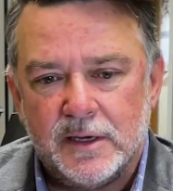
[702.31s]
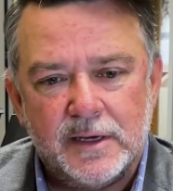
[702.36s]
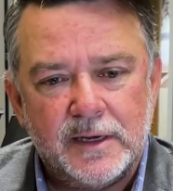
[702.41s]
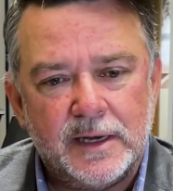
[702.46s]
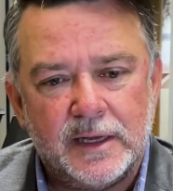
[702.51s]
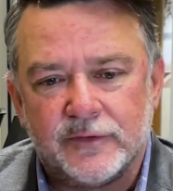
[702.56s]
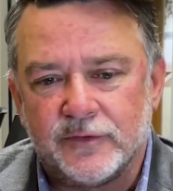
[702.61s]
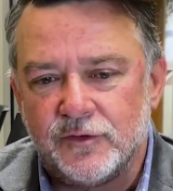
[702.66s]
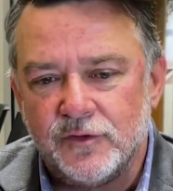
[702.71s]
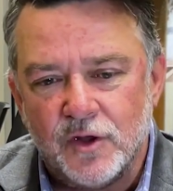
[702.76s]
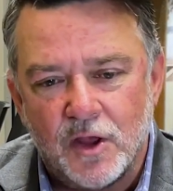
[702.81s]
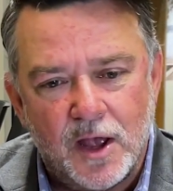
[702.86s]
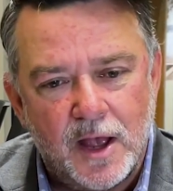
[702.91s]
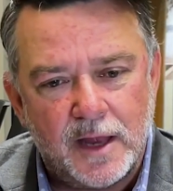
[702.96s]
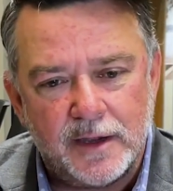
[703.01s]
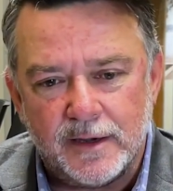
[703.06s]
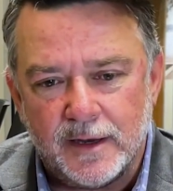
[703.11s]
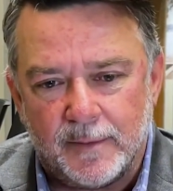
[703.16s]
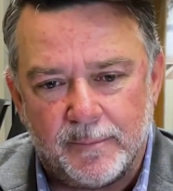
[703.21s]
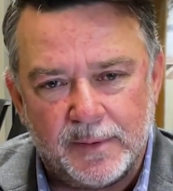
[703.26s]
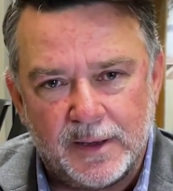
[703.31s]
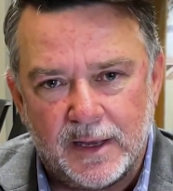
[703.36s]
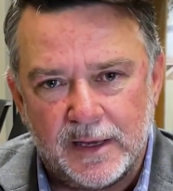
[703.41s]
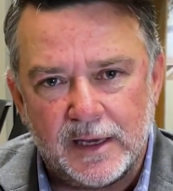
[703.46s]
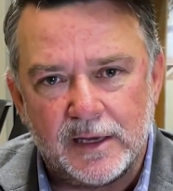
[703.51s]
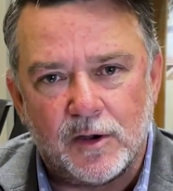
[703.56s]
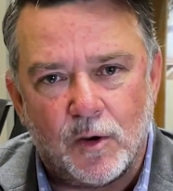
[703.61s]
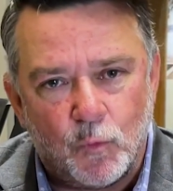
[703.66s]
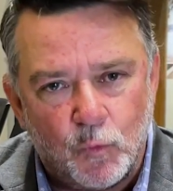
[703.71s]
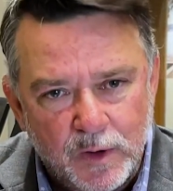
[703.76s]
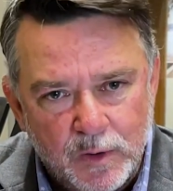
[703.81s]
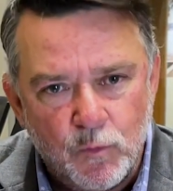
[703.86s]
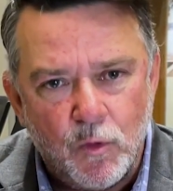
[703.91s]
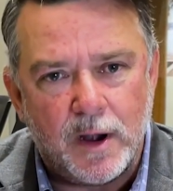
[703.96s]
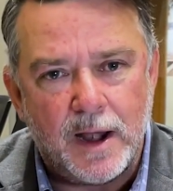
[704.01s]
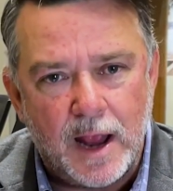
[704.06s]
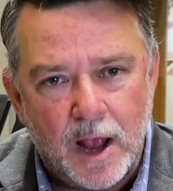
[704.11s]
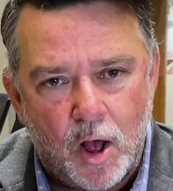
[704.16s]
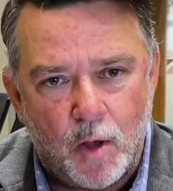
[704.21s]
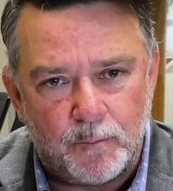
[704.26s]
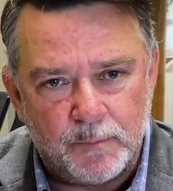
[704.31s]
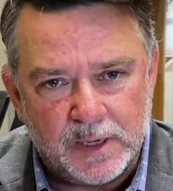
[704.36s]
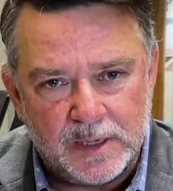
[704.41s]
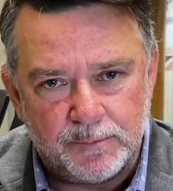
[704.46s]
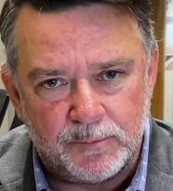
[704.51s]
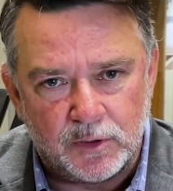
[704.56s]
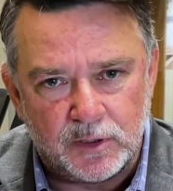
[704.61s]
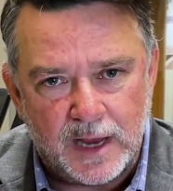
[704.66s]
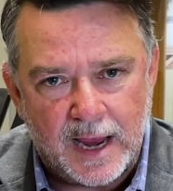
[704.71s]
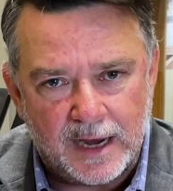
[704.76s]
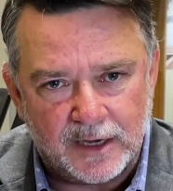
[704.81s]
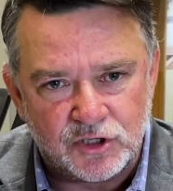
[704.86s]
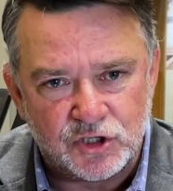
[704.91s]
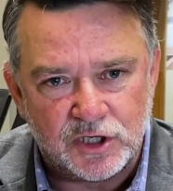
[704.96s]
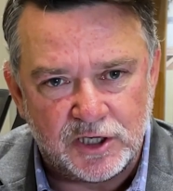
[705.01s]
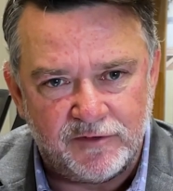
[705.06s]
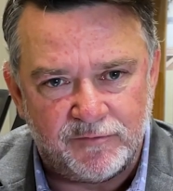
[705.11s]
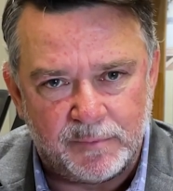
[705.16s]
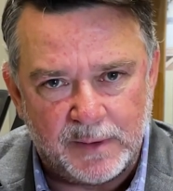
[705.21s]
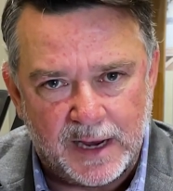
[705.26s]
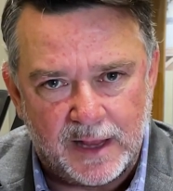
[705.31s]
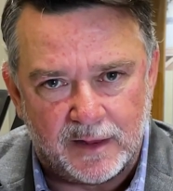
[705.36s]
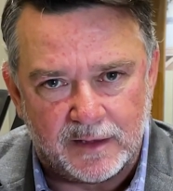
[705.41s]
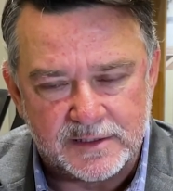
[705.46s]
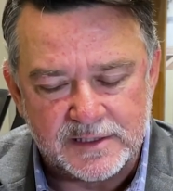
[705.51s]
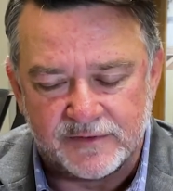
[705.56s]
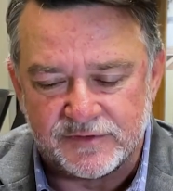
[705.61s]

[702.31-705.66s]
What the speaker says: it's not about, we want to help people achieve balance.